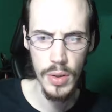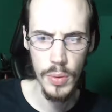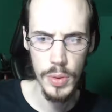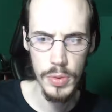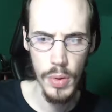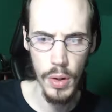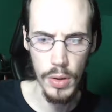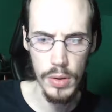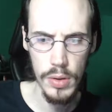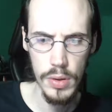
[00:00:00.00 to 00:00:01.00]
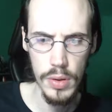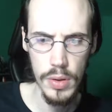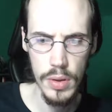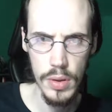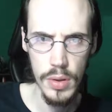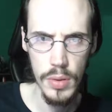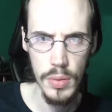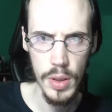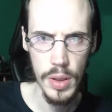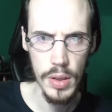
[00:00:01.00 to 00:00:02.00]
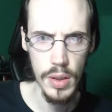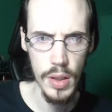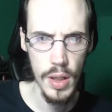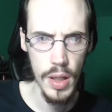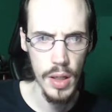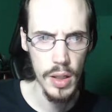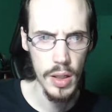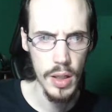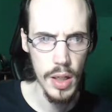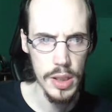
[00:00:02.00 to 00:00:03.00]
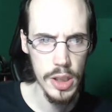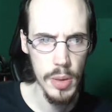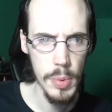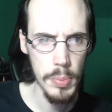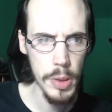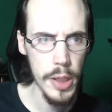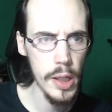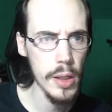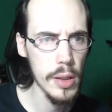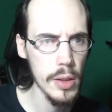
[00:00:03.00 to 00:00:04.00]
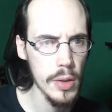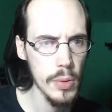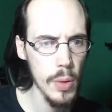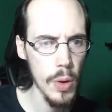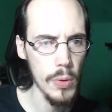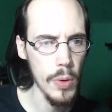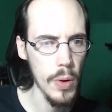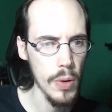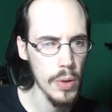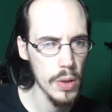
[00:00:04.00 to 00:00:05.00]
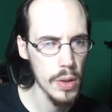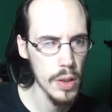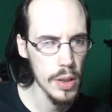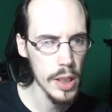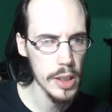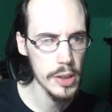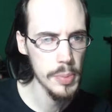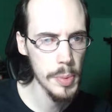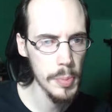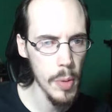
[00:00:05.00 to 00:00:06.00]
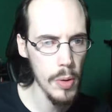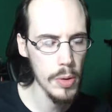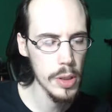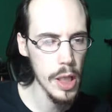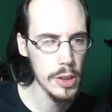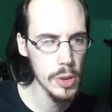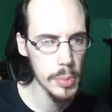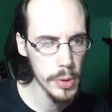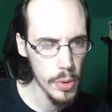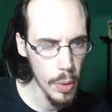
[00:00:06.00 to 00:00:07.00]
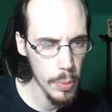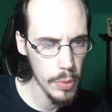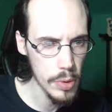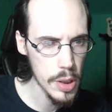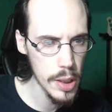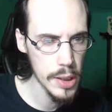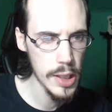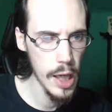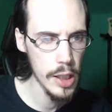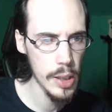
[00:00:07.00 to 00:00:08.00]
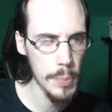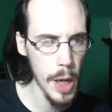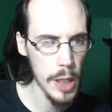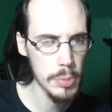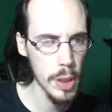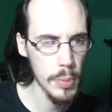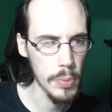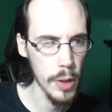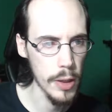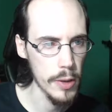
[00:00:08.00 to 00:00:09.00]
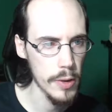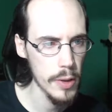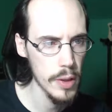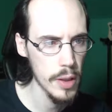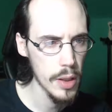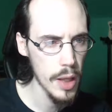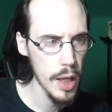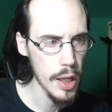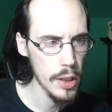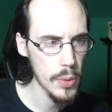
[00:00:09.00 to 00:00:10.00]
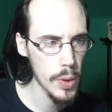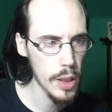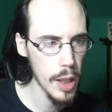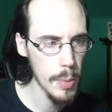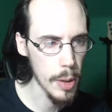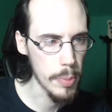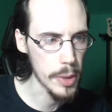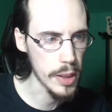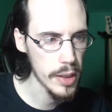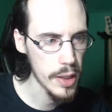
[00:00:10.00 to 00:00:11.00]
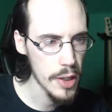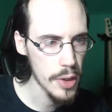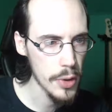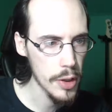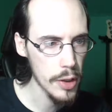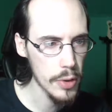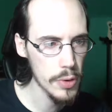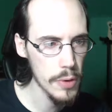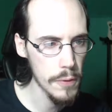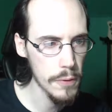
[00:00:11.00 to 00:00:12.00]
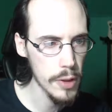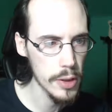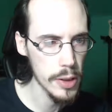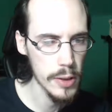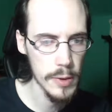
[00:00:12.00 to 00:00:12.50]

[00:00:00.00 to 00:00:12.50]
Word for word: What's wrong? Hey. Guts human bleeding. Crawl, crawl. That stupid noble didn't exactly patch me up right. Hey, quit climbing on me. You're getting a little too friendly.